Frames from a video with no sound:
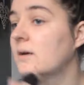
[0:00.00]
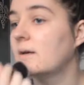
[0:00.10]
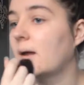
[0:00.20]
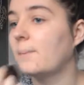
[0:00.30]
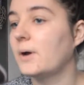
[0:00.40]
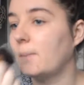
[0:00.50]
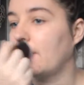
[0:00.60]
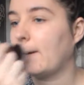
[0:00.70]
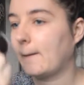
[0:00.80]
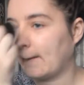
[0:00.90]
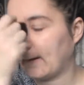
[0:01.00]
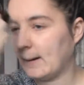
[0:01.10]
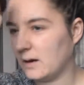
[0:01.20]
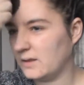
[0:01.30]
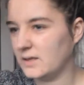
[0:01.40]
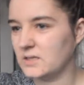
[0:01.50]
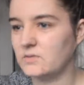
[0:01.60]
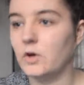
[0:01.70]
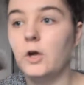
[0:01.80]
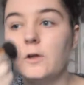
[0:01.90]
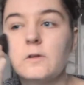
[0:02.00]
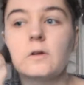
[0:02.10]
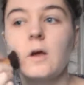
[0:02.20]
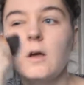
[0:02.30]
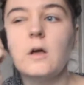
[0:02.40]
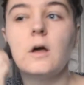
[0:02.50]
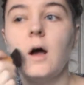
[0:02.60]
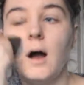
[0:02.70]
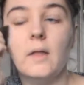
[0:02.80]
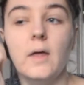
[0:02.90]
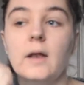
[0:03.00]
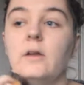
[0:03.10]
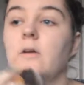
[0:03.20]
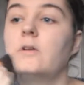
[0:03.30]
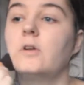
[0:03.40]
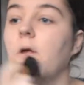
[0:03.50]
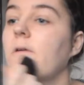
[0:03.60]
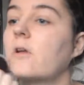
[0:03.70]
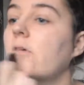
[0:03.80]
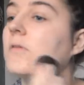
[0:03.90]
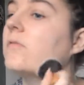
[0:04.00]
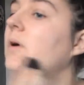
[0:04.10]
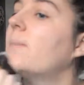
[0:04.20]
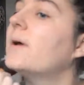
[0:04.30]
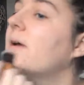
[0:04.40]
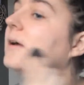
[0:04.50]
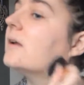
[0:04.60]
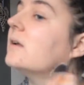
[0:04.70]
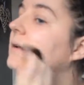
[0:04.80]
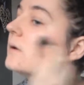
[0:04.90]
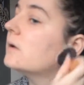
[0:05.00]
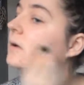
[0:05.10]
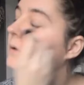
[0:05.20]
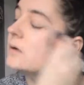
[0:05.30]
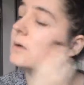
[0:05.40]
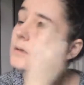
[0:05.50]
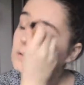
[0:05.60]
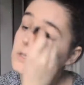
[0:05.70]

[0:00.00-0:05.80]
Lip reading: tap it on my skin like this first. And then just rub it in. So